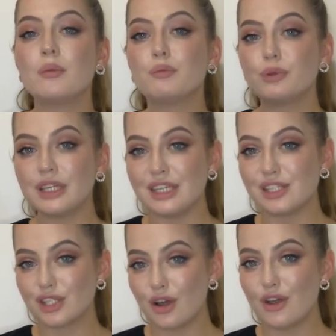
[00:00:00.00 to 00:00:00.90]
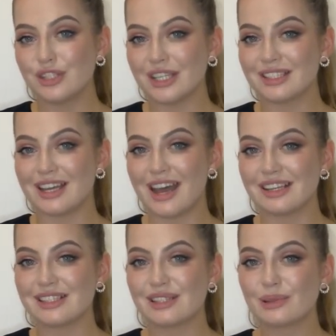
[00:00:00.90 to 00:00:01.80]
Please contact
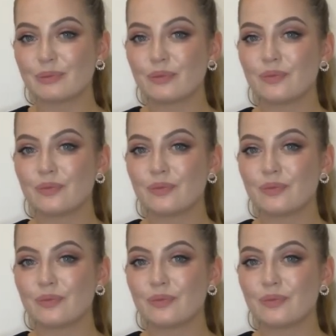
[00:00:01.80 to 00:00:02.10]
us.